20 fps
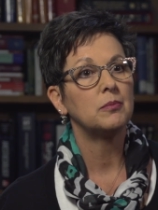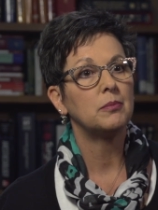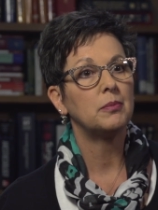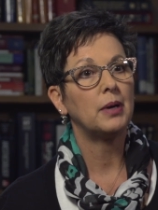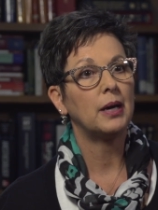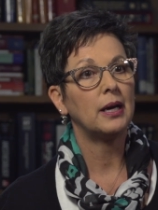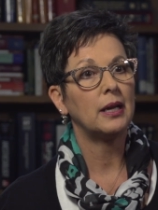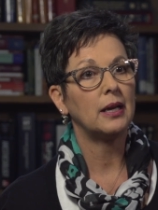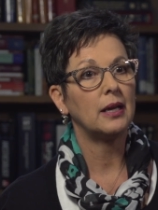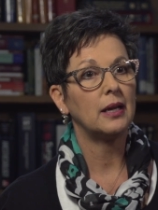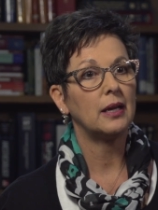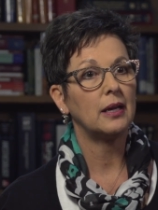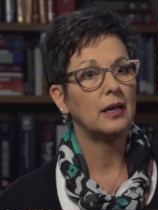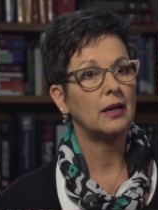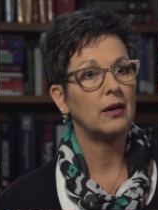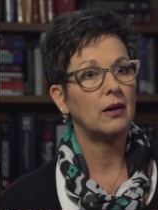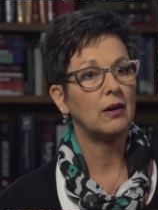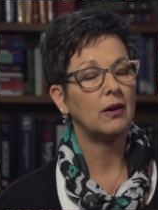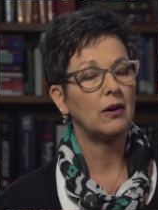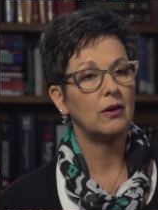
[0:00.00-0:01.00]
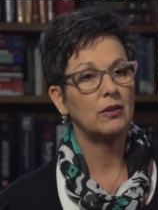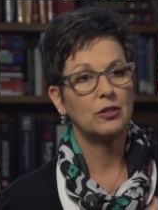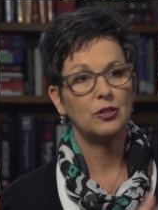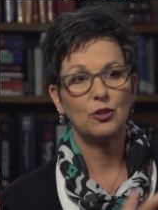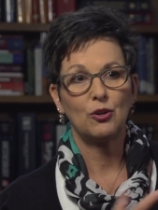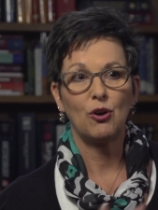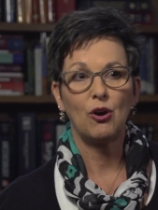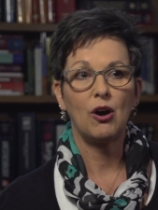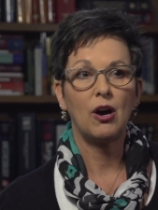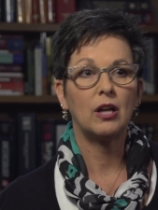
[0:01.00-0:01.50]
But, you
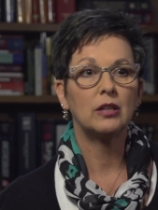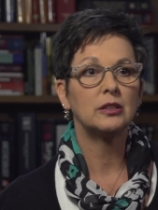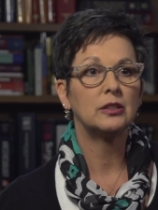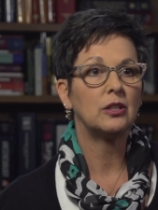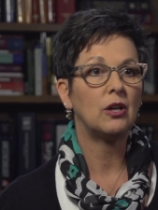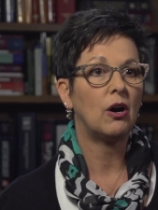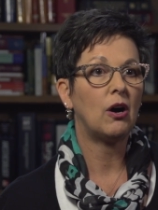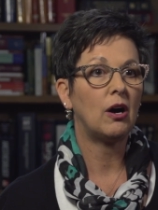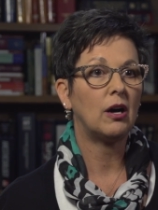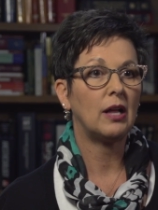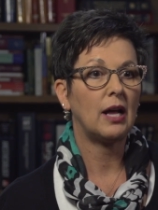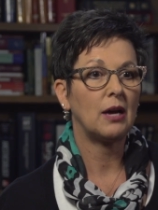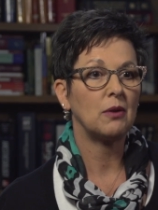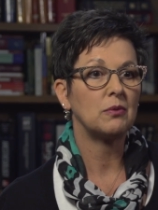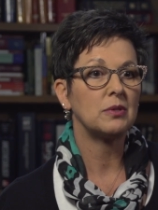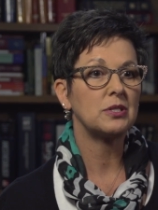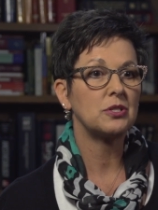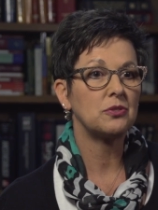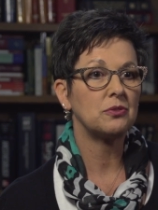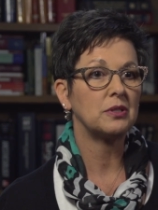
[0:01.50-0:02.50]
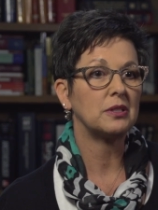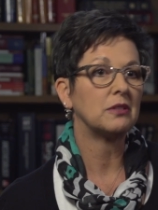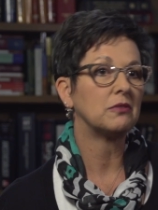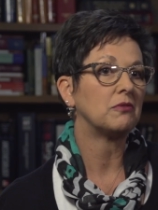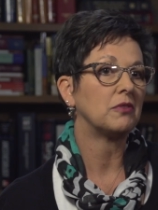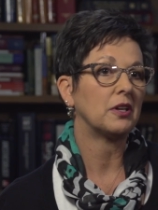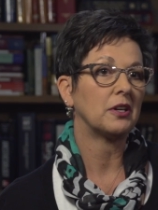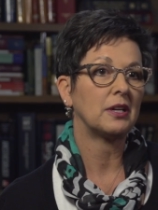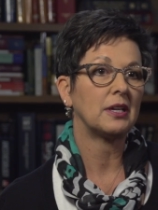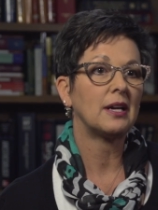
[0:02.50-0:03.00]
know, all in all, I was
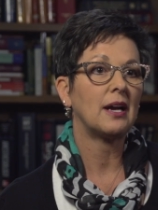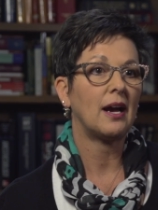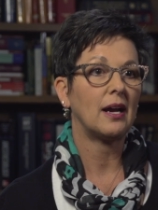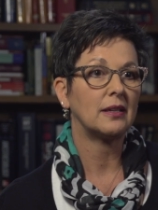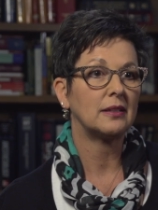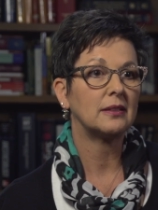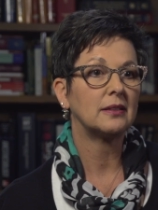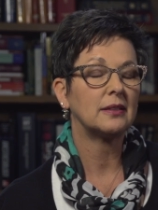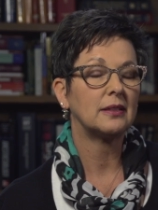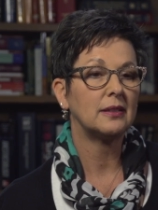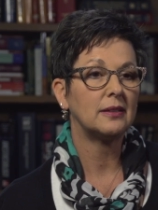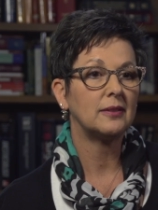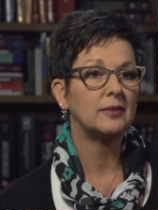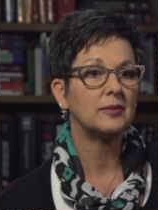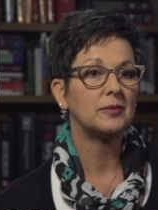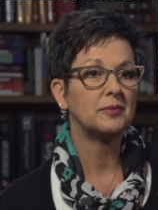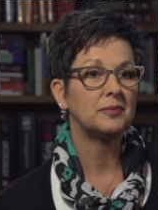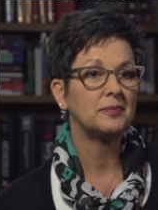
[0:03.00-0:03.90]
treated very kindly. I